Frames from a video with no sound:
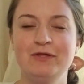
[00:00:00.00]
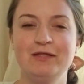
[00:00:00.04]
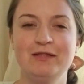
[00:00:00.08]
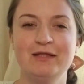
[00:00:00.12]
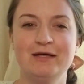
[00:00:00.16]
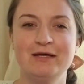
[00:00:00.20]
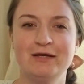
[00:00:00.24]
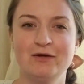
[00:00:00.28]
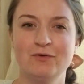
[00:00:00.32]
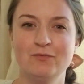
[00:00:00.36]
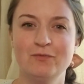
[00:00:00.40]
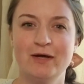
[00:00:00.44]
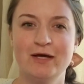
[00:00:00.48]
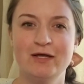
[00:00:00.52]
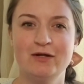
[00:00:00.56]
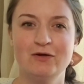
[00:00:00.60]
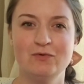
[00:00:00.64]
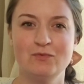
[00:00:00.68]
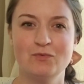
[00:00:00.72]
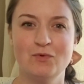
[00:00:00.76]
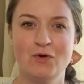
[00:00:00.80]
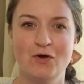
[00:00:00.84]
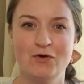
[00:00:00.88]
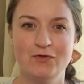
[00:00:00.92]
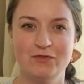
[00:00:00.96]
like a right or
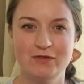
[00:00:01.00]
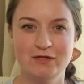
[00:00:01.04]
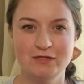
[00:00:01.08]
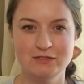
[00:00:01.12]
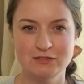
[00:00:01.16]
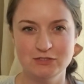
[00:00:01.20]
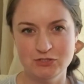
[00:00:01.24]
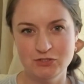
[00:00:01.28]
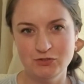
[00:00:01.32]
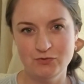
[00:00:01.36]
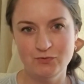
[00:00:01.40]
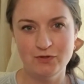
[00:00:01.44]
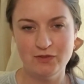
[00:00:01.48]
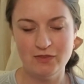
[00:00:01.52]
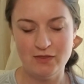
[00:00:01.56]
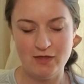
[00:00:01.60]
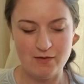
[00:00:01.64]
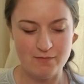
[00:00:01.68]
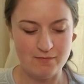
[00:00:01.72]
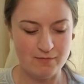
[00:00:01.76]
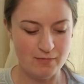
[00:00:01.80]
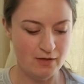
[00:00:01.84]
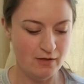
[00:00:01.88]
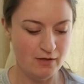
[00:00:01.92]
wrong thing to do with them.